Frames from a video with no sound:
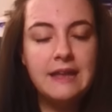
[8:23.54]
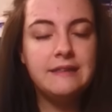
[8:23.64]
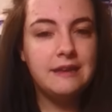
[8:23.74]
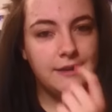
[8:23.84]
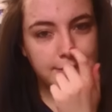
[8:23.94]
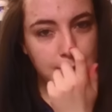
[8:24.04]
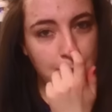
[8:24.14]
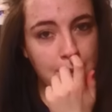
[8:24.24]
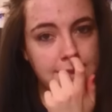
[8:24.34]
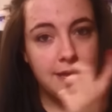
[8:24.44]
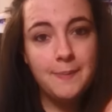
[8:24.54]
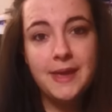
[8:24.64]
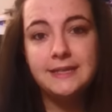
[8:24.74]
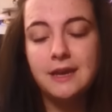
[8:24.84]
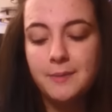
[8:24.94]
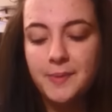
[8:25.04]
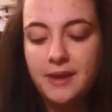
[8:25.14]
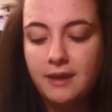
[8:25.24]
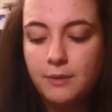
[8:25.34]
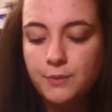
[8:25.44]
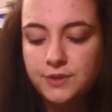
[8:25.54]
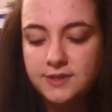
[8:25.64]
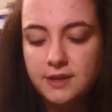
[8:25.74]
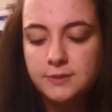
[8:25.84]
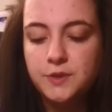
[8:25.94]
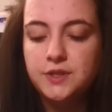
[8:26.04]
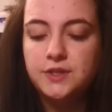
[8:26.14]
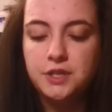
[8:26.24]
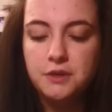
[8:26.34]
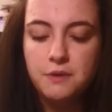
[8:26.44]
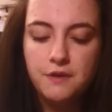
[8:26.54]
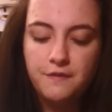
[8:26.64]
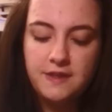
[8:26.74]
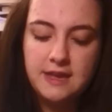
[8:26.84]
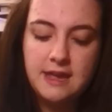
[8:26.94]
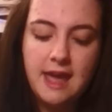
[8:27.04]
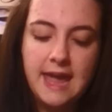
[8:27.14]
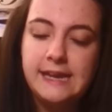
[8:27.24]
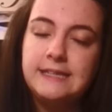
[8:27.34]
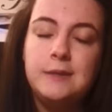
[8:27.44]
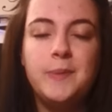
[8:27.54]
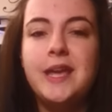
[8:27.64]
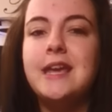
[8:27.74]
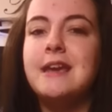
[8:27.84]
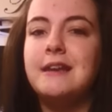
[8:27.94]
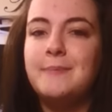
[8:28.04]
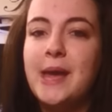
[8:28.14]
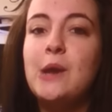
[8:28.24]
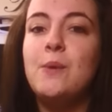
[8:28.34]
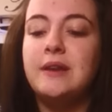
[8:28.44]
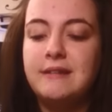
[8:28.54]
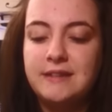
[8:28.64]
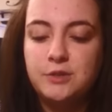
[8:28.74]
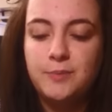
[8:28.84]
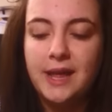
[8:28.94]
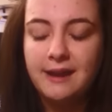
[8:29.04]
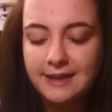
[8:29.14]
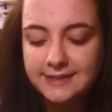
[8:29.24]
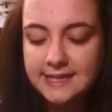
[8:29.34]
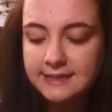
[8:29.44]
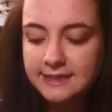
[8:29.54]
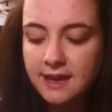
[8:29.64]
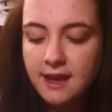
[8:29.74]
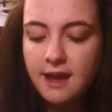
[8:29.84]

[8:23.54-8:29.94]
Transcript: And the last two books that I picked up in Waterstones were just two of the 80p Penguin Little Black Classics.